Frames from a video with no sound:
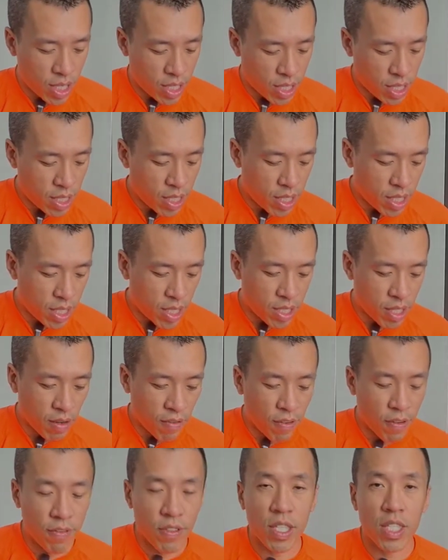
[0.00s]
This is a
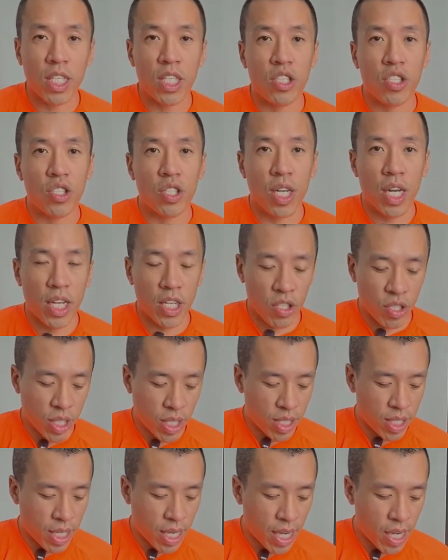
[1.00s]
15-inch. And you
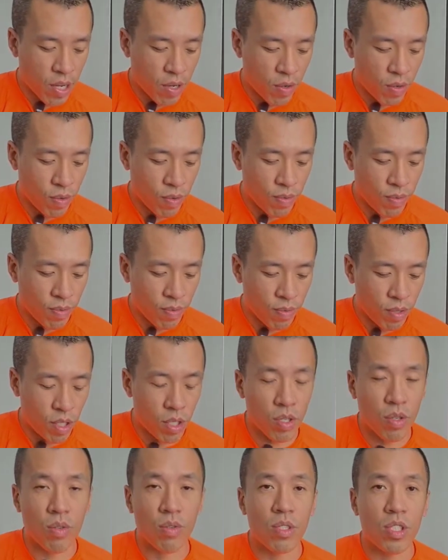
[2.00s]
can tell,
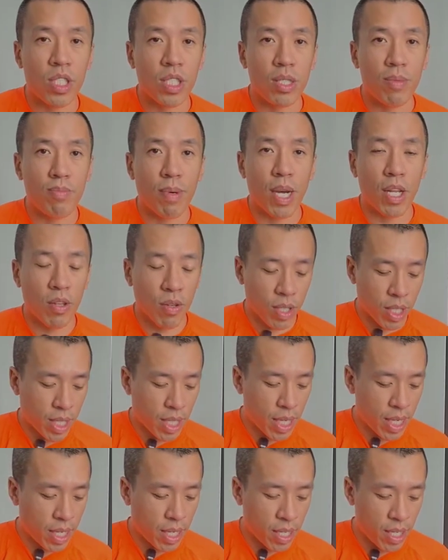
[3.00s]
just by
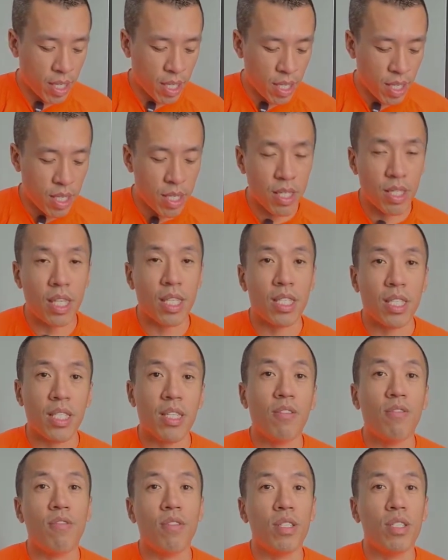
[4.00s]
looking at it, there's a
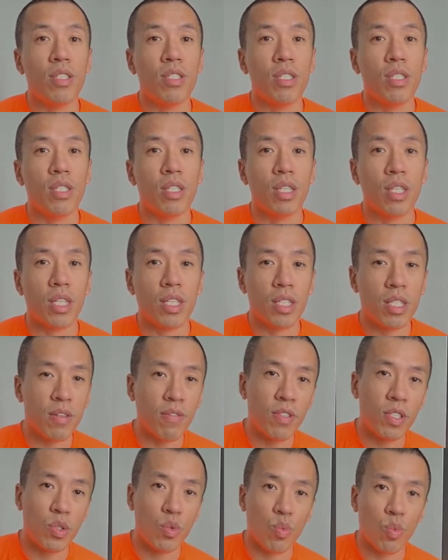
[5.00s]
difference. There's a
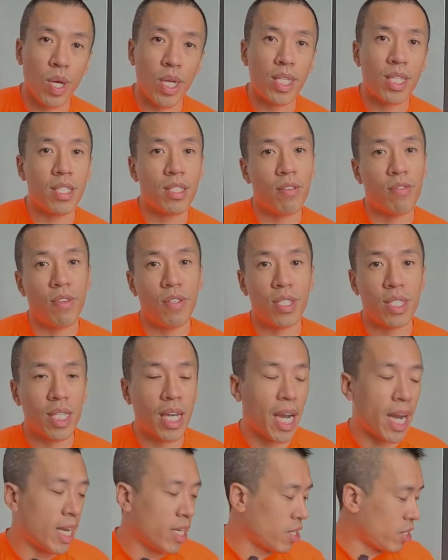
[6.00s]
difference in weight, there's a different
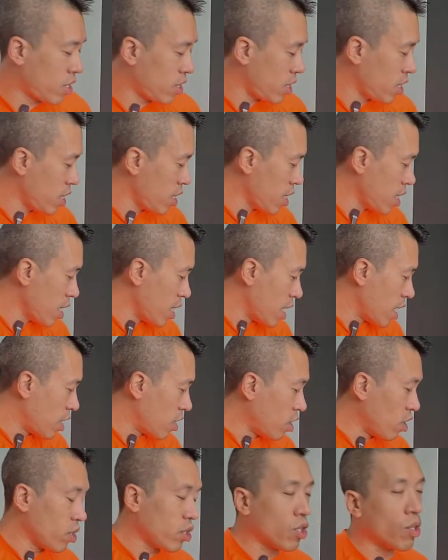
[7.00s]
size. And
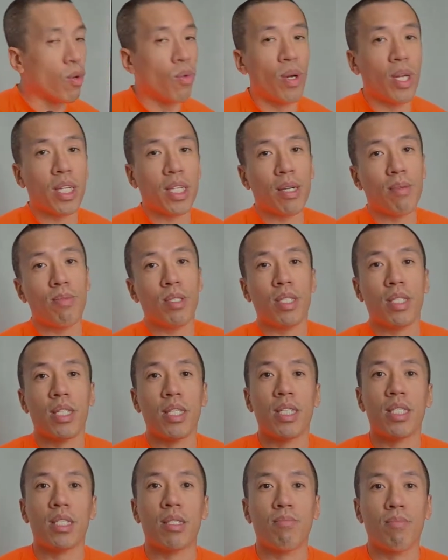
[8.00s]
also when it comes to
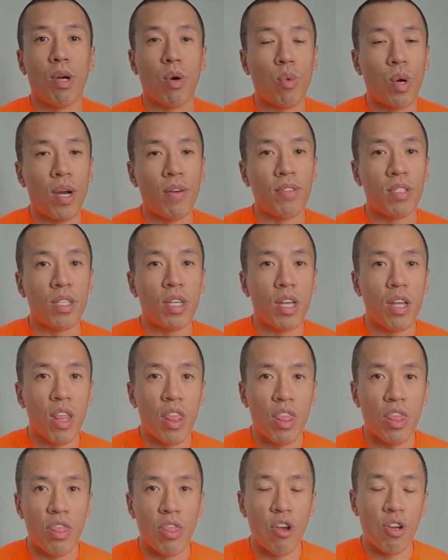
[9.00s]
this, my wife's
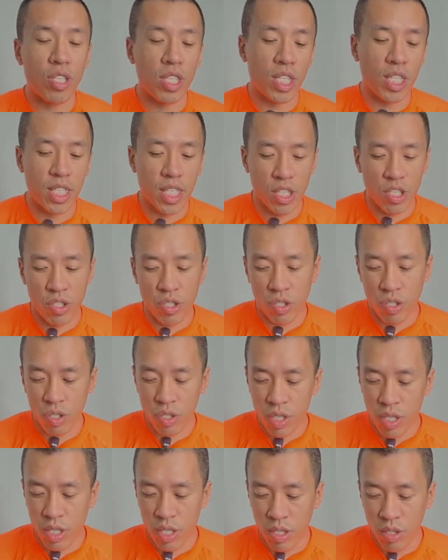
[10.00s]
13-inch
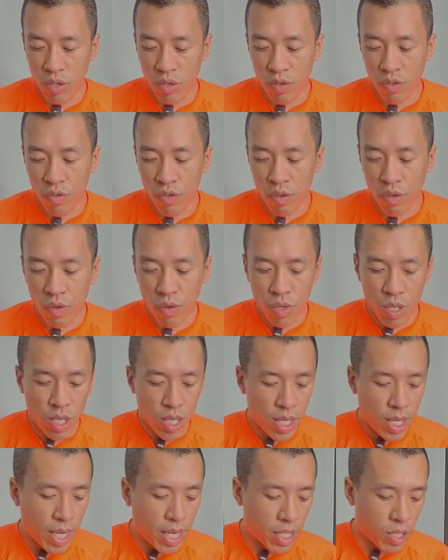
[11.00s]
Lenovo
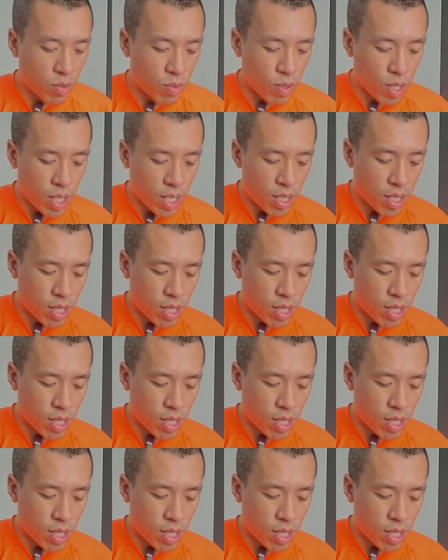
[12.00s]
X1.